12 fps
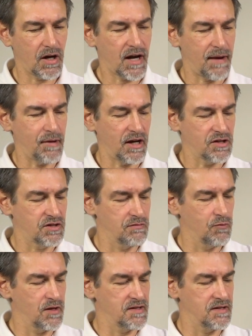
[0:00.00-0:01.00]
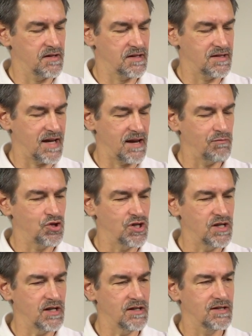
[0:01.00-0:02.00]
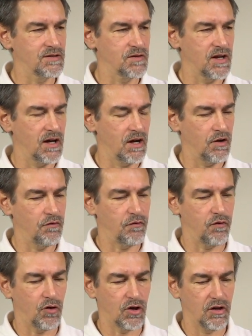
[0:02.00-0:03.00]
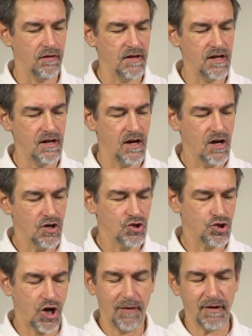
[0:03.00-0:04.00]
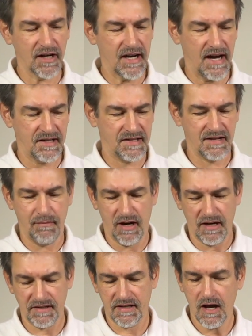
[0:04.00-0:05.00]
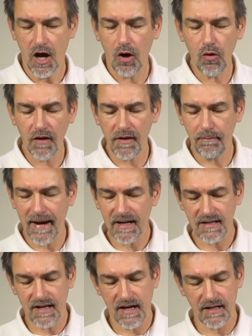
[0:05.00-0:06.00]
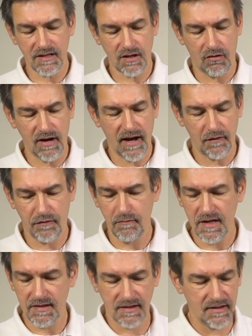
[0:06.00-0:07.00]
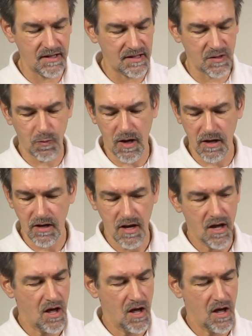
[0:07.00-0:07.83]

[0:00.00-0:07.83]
Coming with the same sheets for the German customers. Oh, on the back side, sorry, I've missed this one.